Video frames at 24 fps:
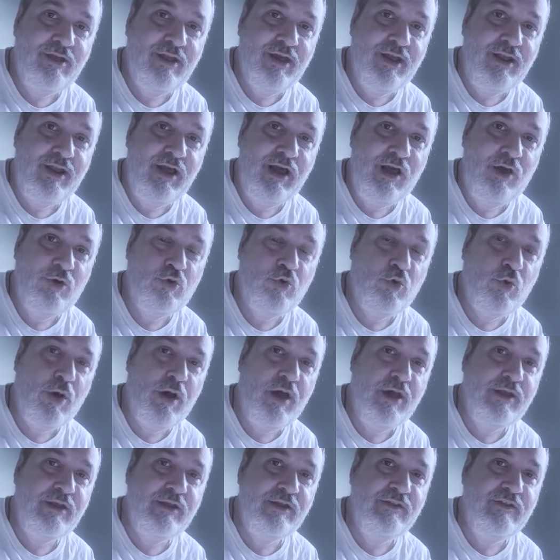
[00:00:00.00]
and how
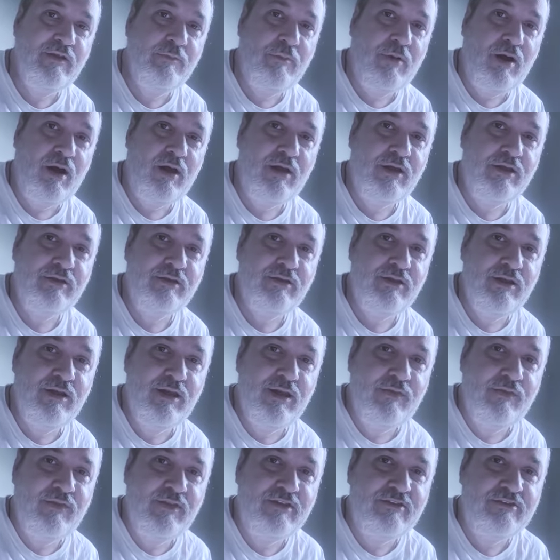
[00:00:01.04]
quieting the mind
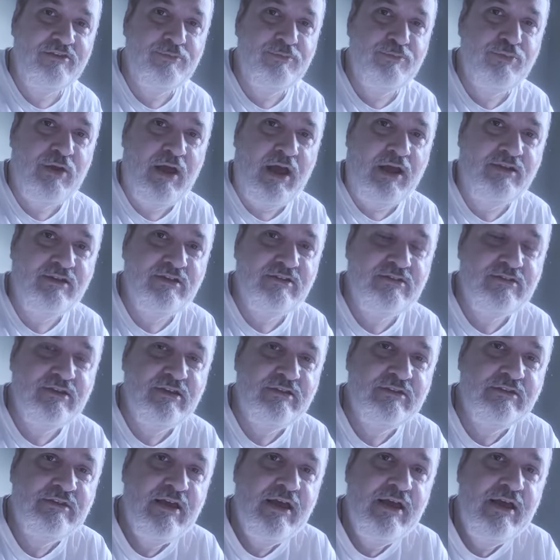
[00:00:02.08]
and these
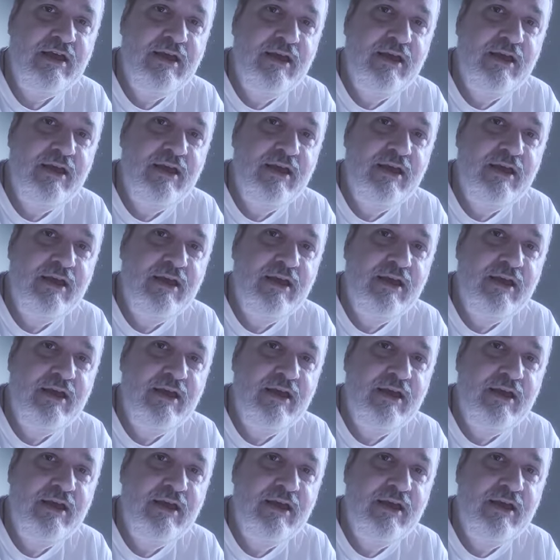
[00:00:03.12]
practices